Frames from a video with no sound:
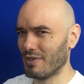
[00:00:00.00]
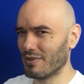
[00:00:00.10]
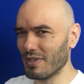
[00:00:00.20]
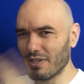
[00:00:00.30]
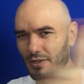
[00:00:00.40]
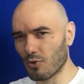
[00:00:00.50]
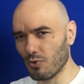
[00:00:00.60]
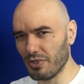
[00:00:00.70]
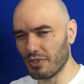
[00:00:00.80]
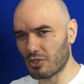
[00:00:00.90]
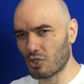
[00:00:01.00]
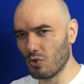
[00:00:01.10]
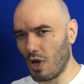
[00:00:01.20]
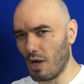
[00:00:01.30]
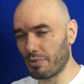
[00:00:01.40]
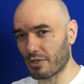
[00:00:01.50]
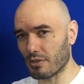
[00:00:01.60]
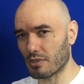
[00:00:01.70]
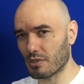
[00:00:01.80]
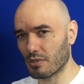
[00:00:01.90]
thinking there are only these two
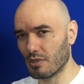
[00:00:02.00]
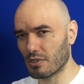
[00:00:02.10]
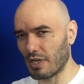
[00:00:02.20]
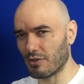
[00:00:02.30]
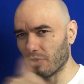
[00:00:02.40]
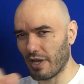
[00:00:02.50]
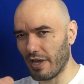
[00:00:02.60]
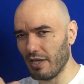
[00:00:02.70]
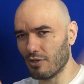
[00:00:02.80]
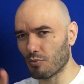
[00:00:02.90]
options. It's either A or